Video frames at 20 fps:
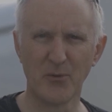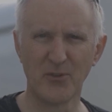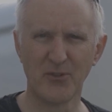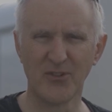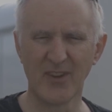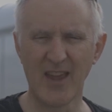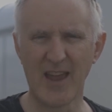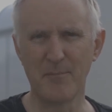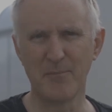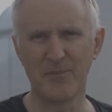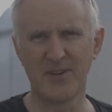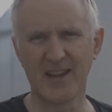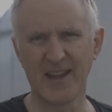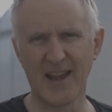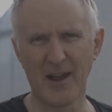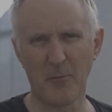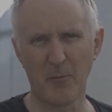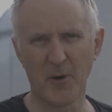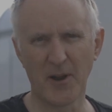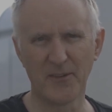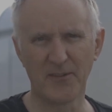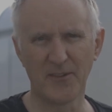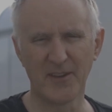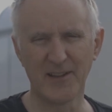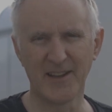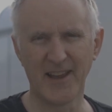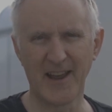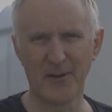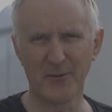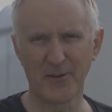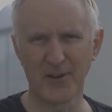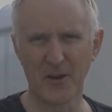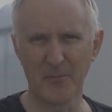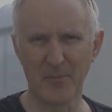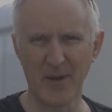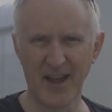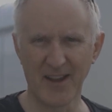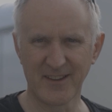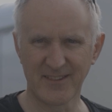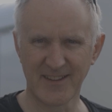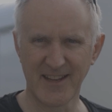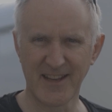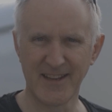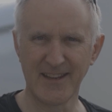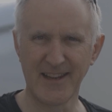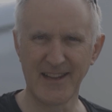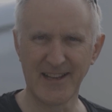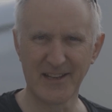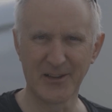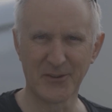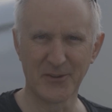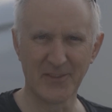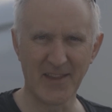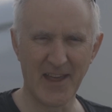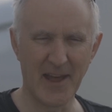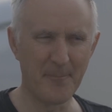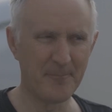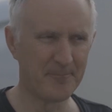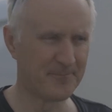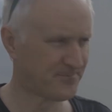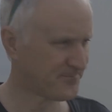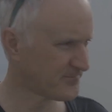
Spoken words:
which is emptying out one of the ALKO bags and then kneeling on that.